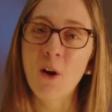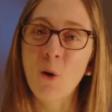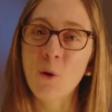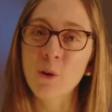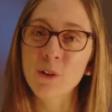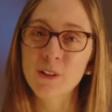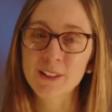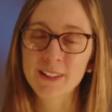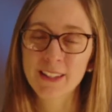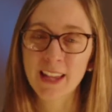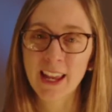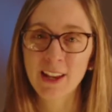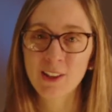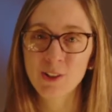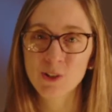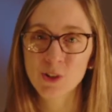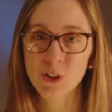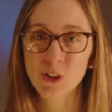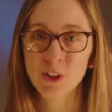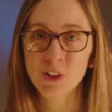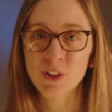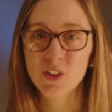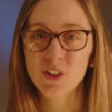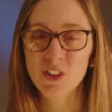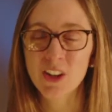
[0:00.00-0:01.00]

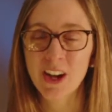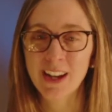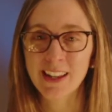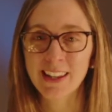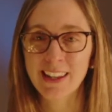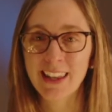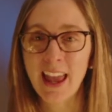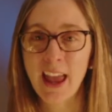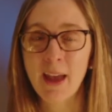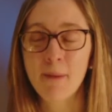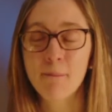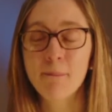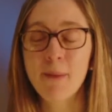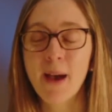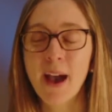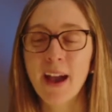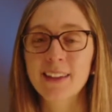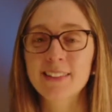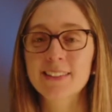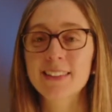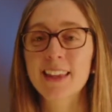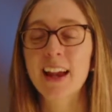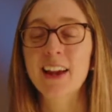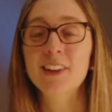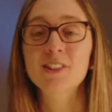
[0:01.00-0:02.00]
aldersgatechurch.net
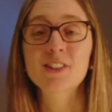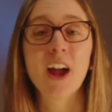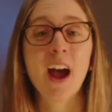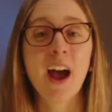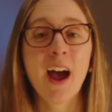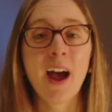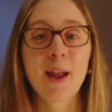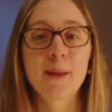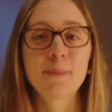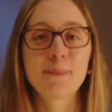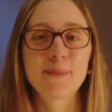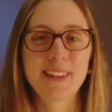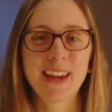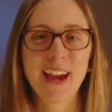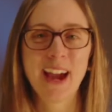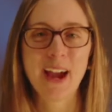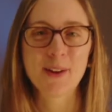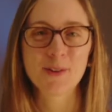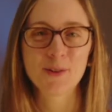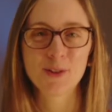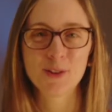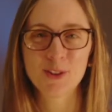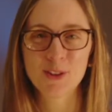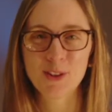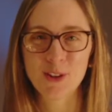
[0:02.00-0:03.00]
backslash I'm
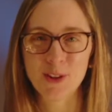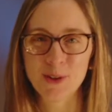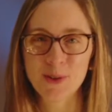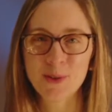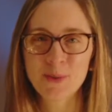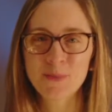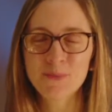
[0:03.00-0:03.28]
dash new.